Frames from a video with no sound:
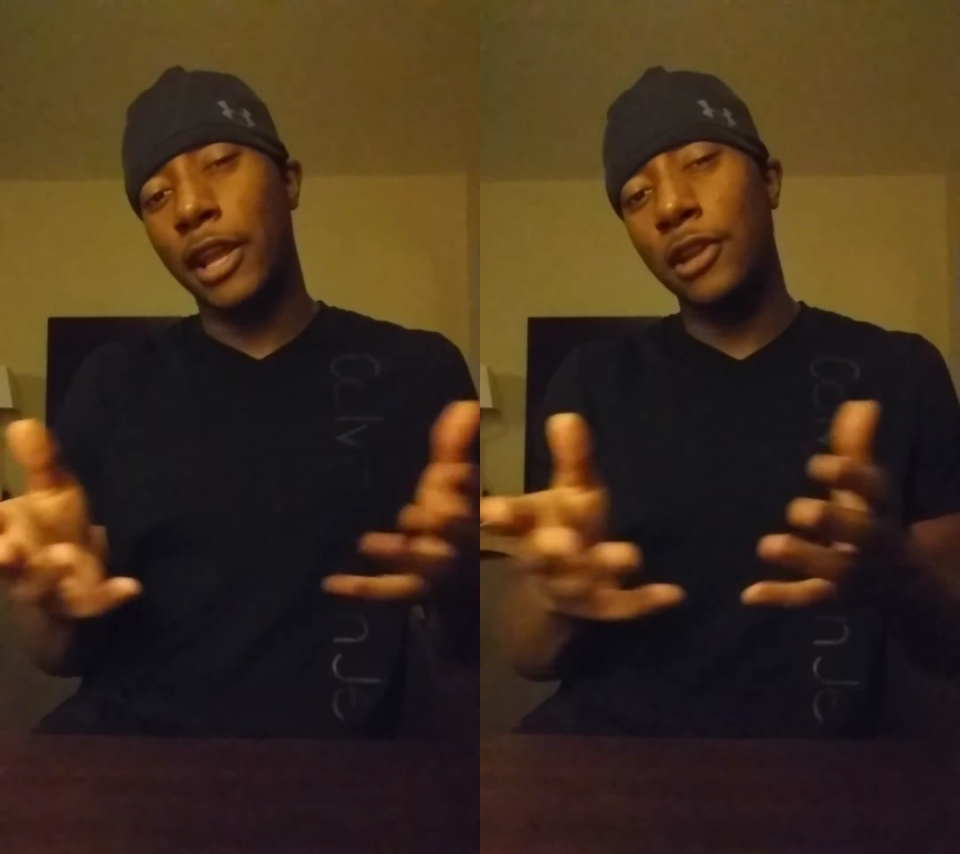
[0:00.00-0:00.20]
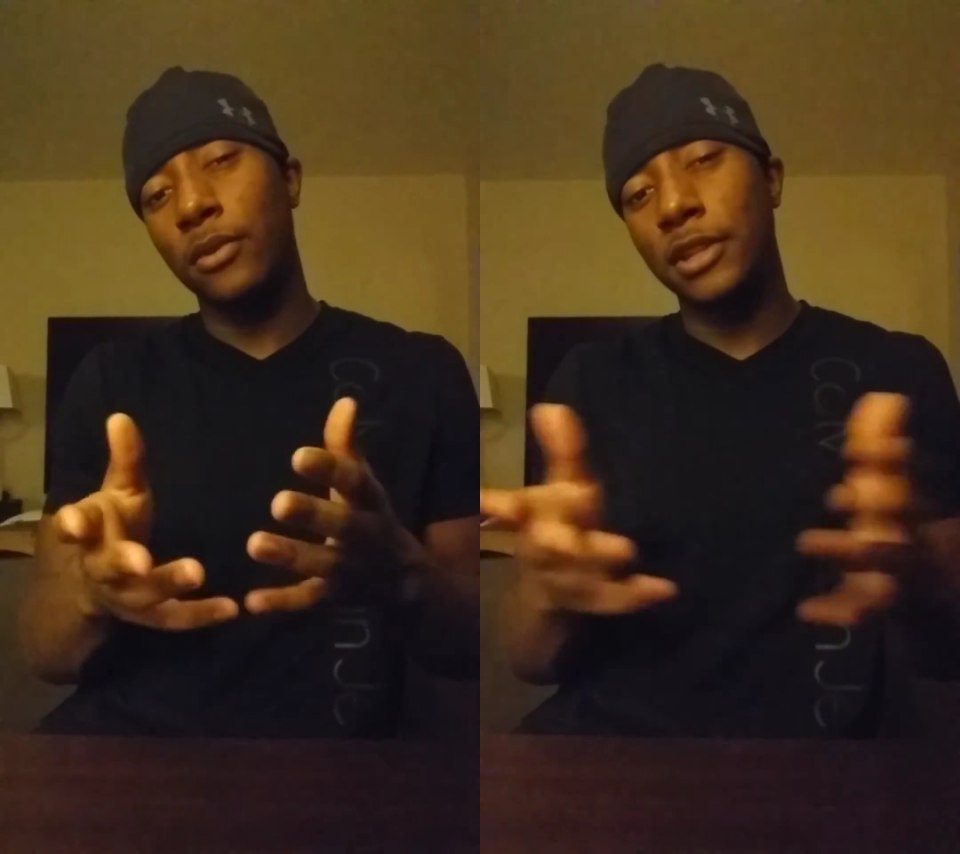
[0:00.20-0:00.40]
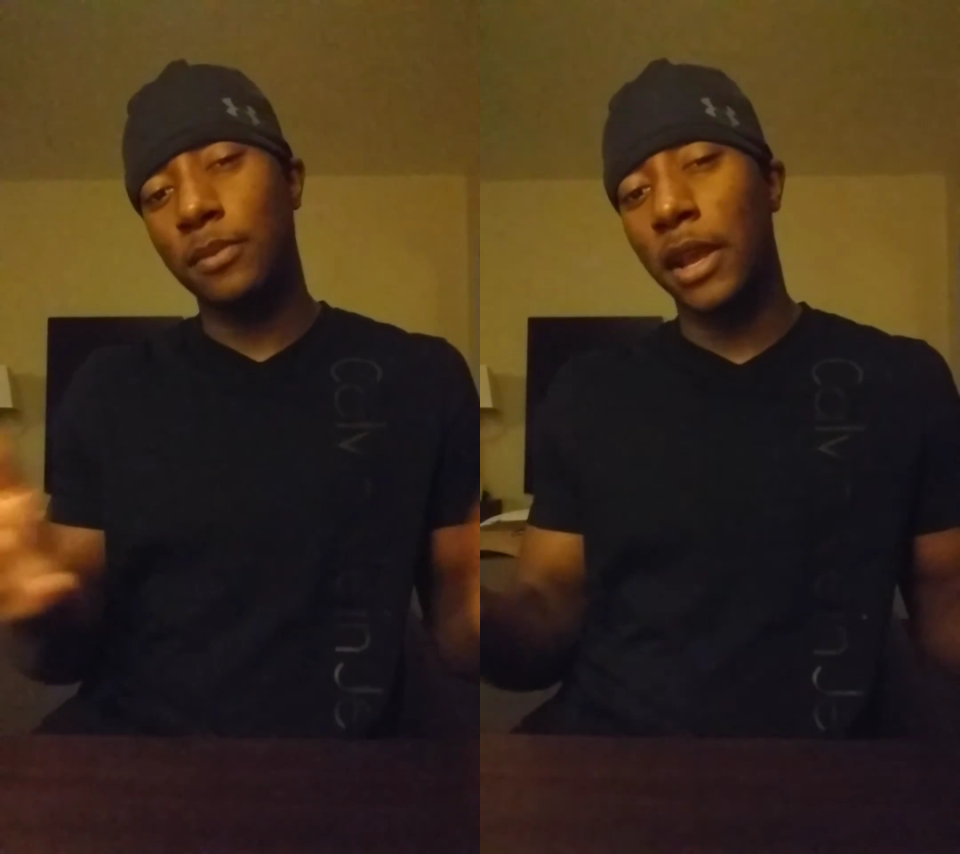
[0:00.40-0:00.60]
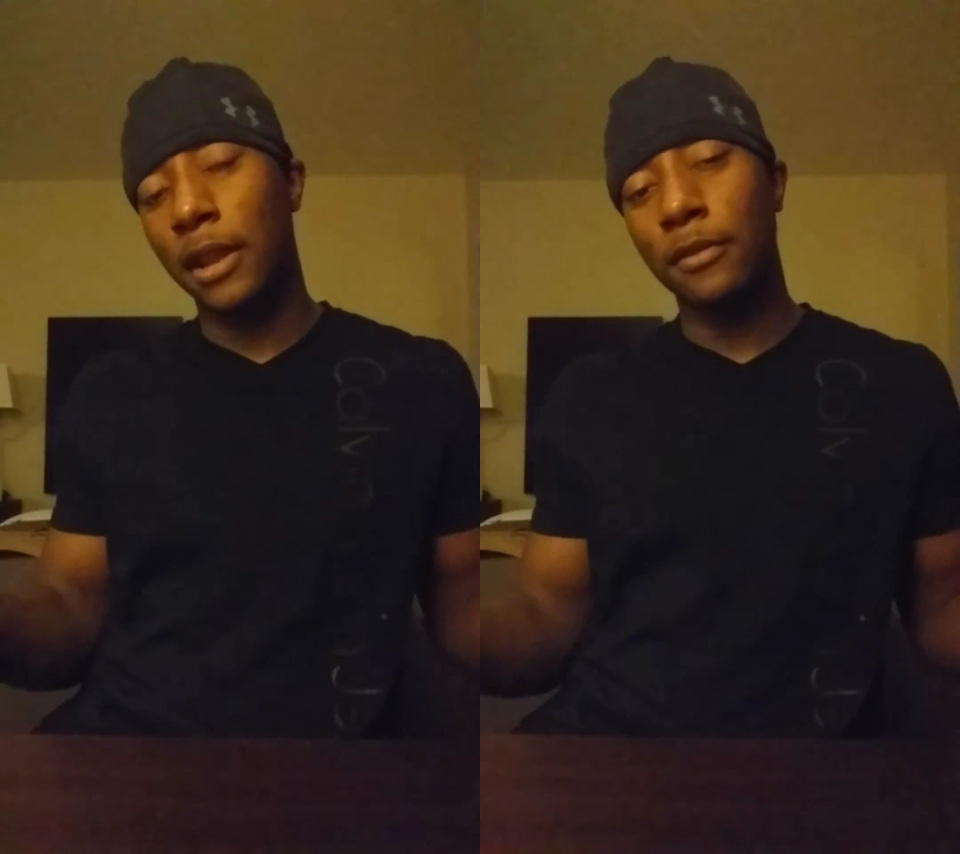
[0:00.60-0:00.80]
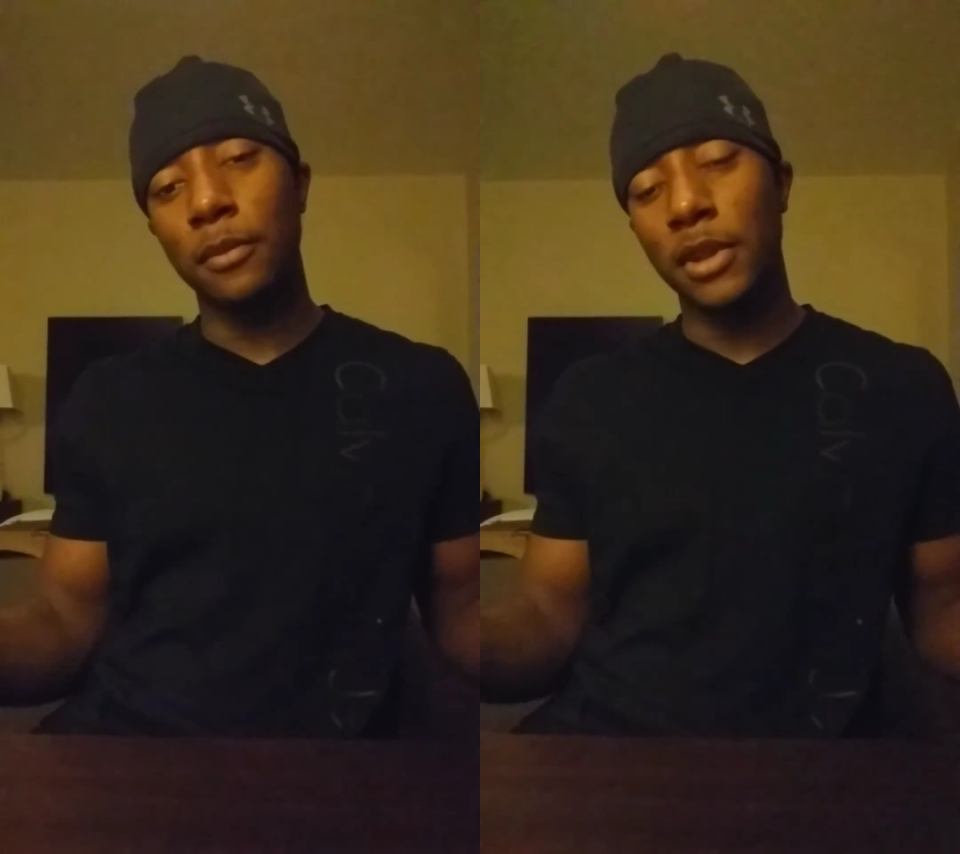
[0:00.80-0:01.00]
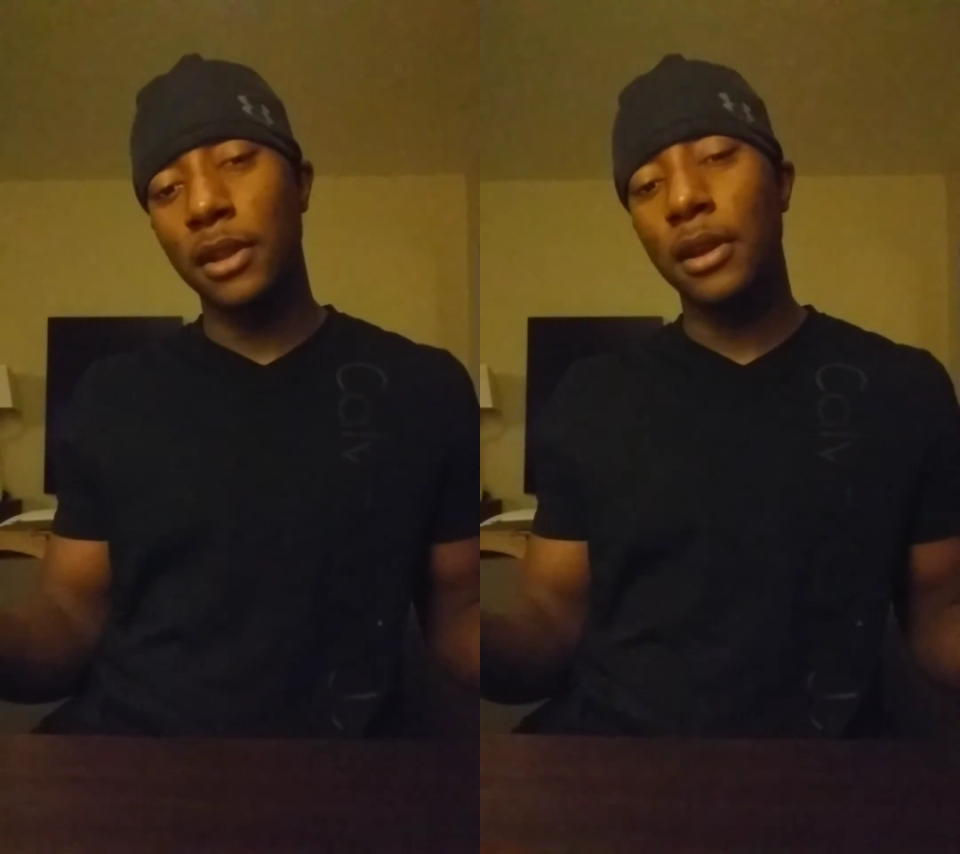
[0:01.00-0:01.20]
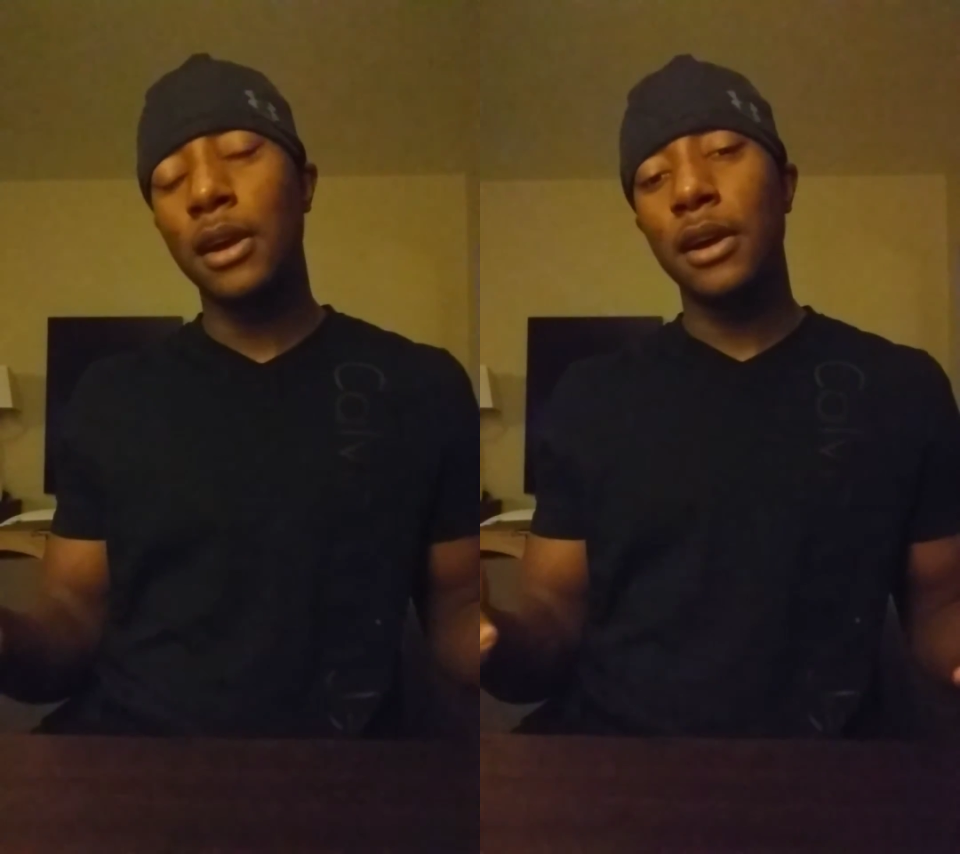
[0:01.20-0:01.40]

you would expect him to be.